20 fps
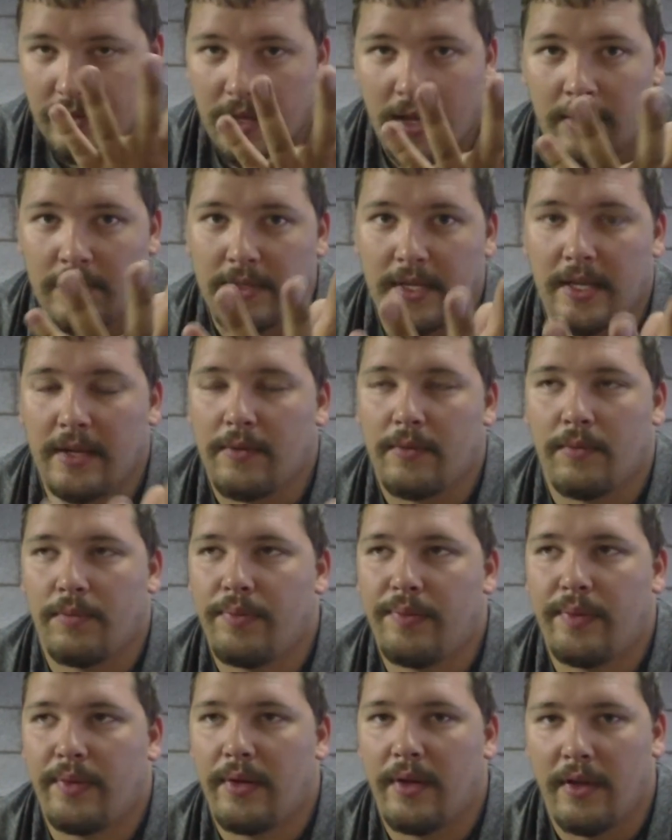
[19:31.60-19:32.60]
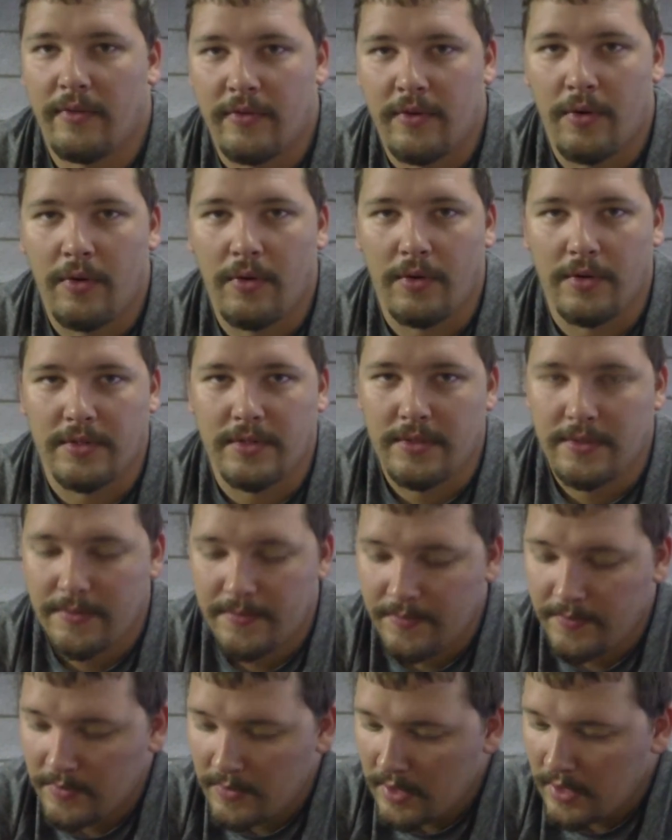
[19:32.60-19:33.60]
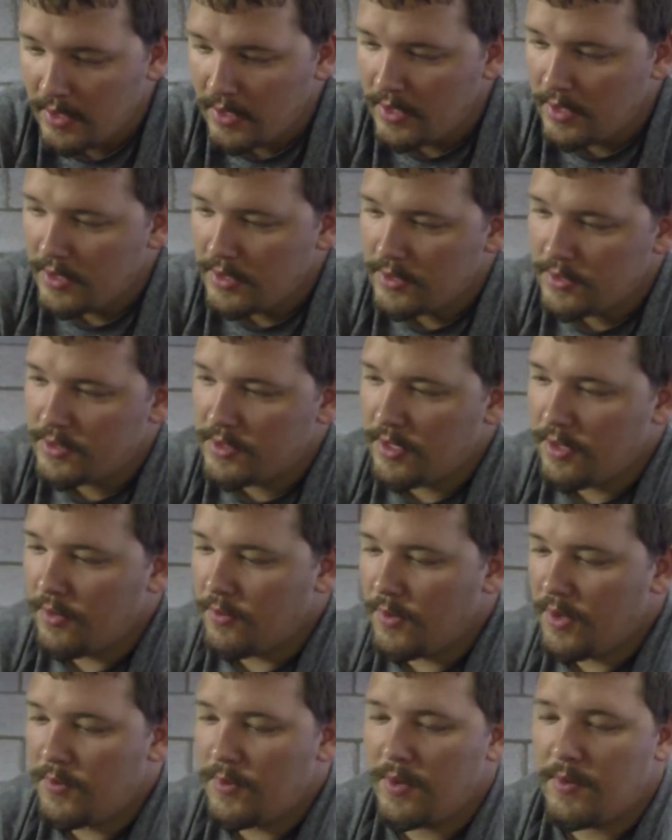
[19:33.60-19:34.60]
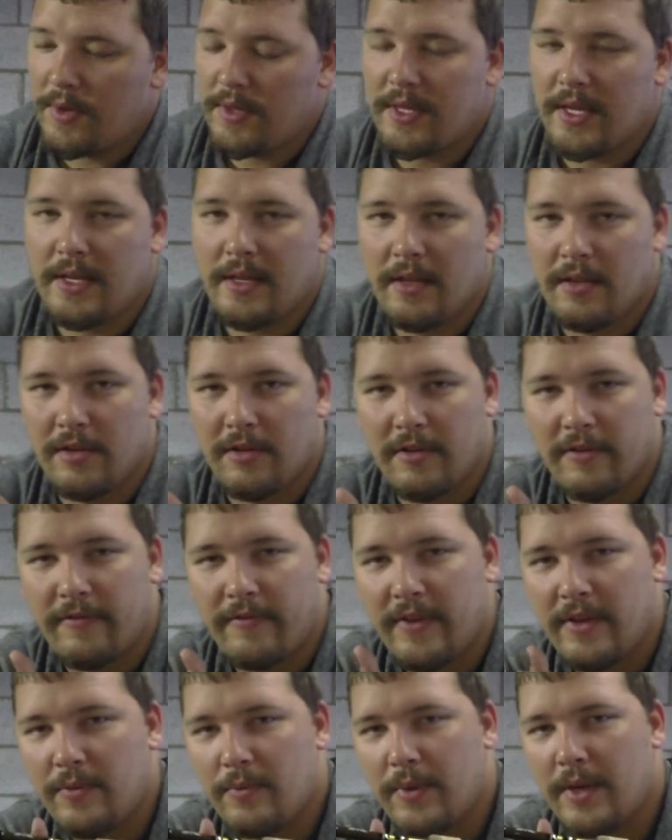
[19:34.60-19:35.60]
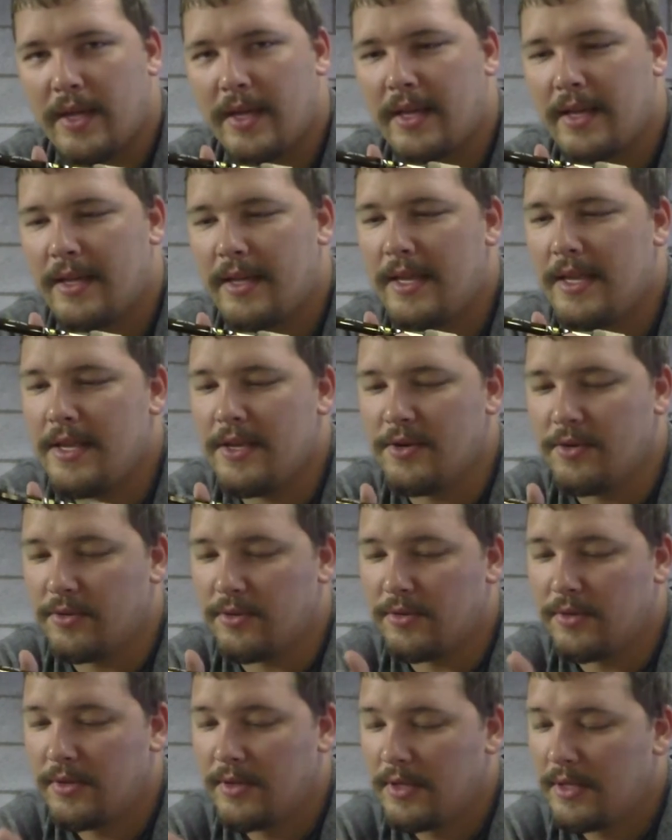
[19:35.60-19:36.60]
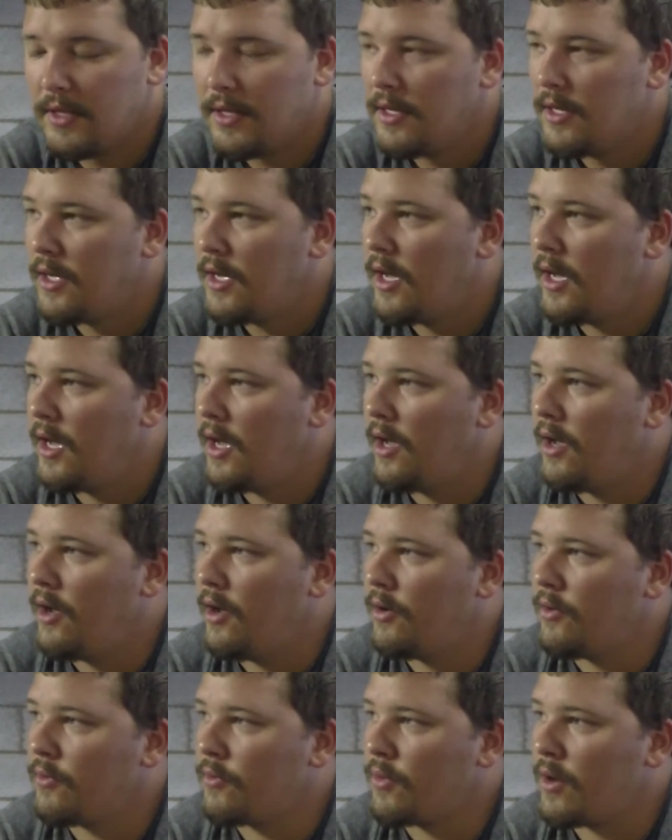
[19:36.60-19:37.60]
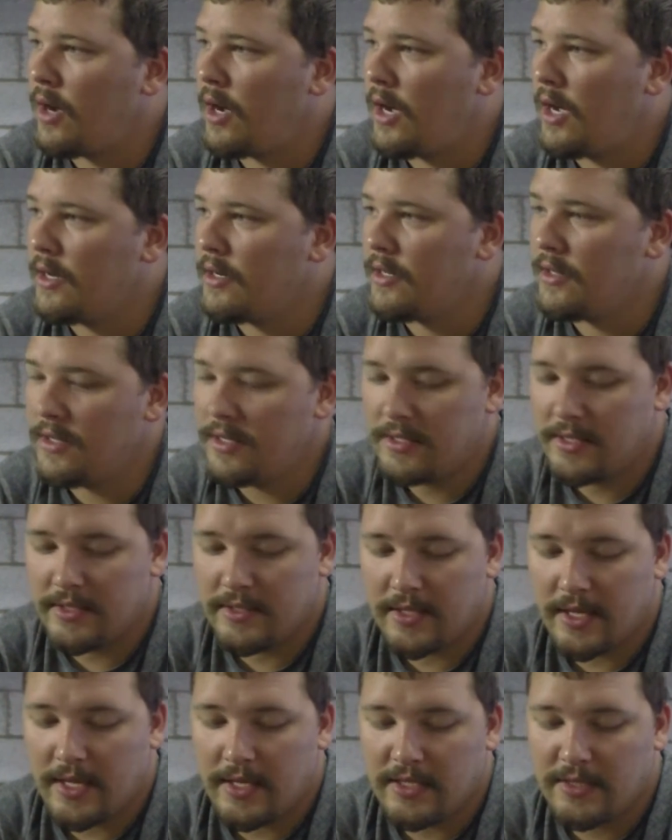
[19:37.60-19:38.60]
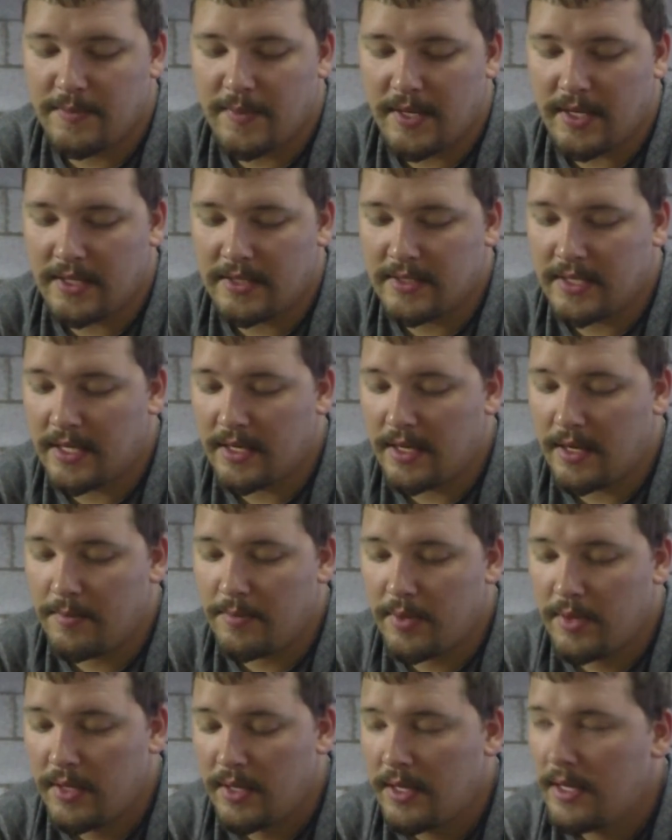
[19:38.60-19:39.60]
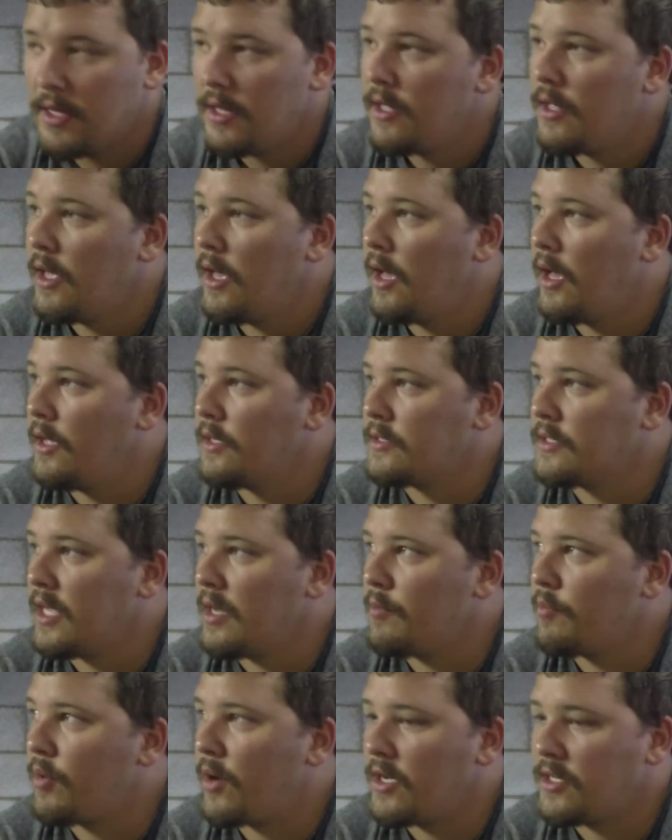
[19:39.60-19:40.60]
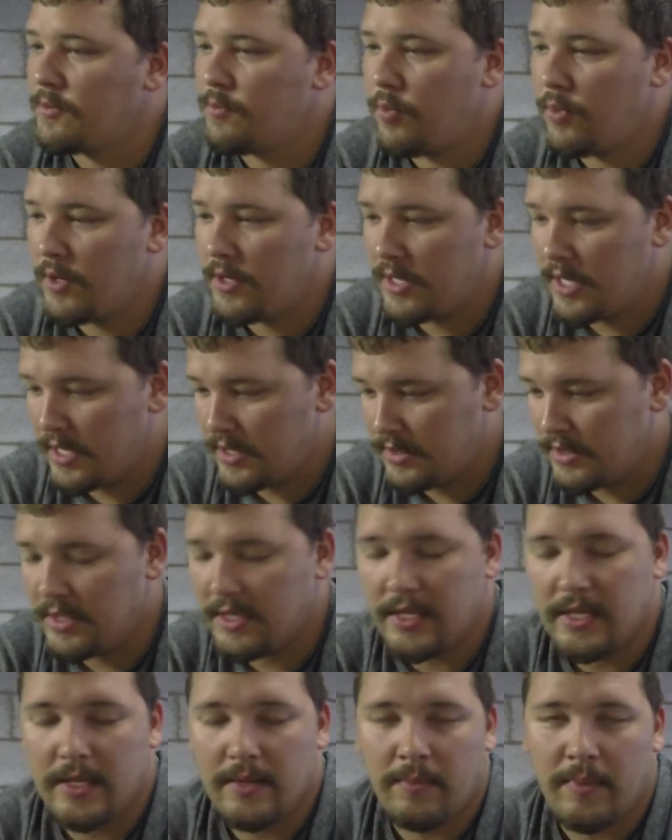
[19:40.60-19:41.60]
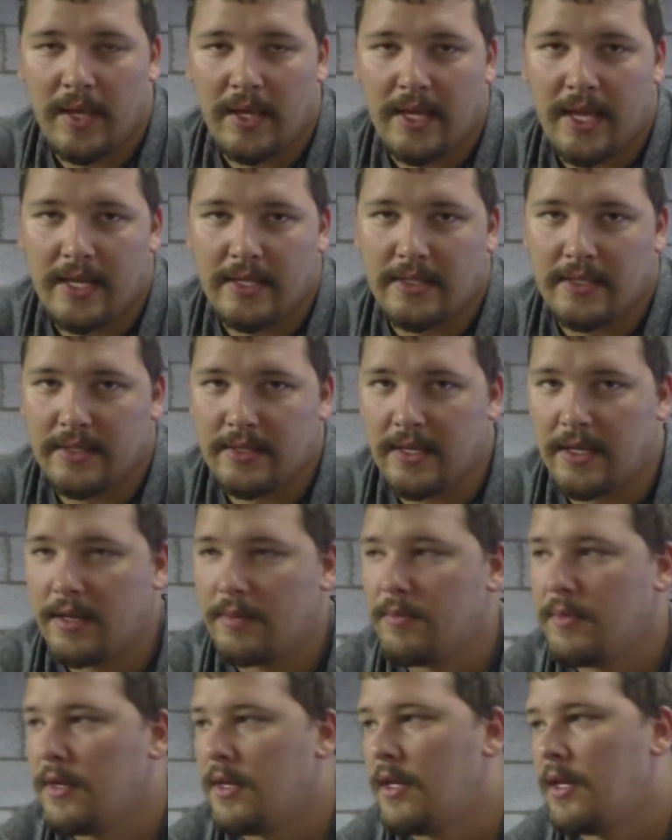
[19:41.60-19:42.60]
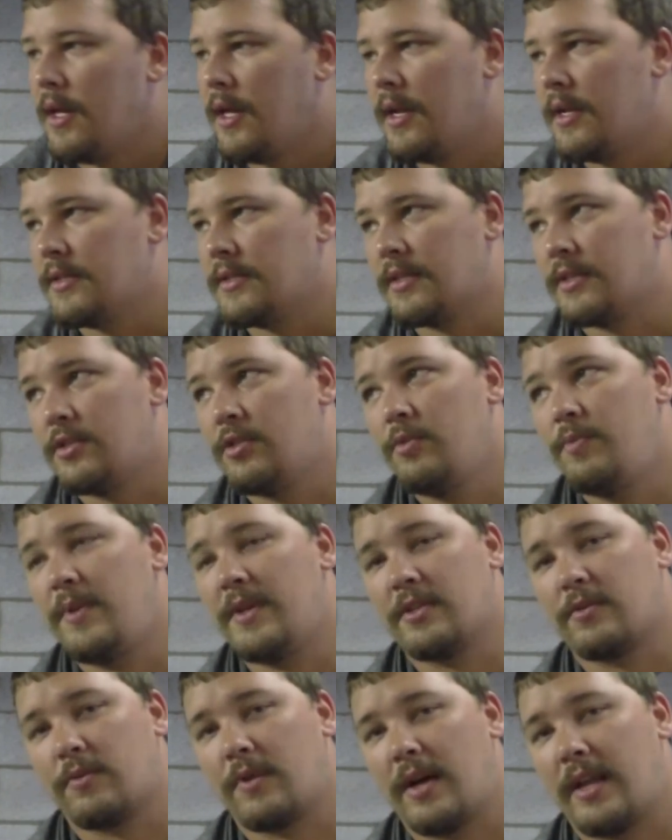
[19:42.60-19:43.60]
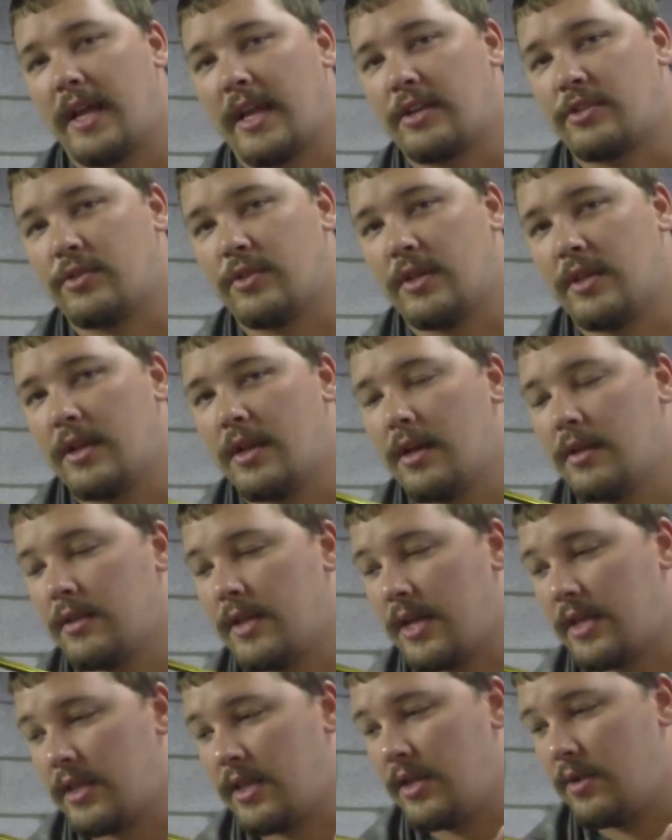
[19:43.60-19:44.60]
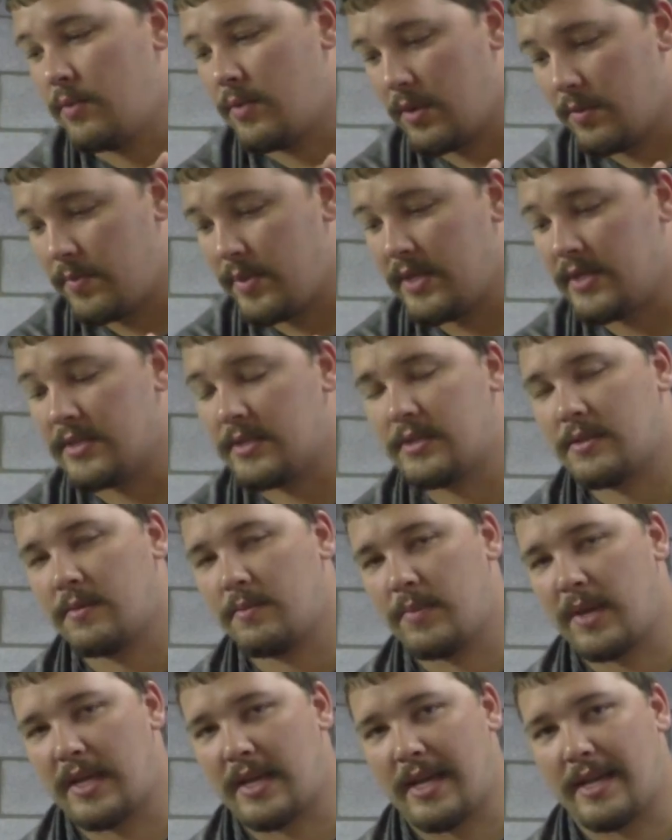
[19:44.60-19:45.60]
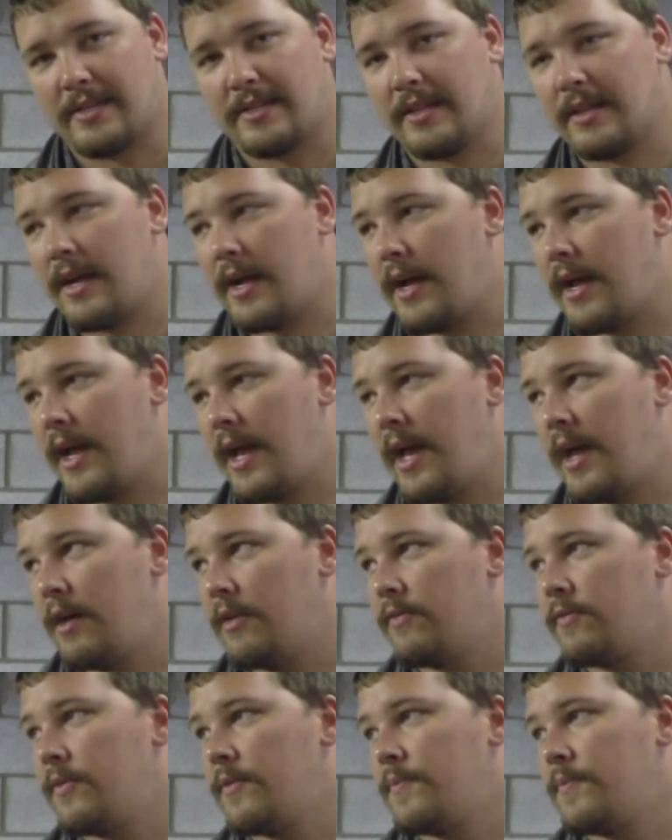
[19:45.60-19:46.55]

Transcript: was like, of course. So we went with another Fenwick Eagle rod, and this is a spinning setup. Same price point as the bait casting setup. It is a two-piece rod, actually, unlike the one-piece bait casting I have.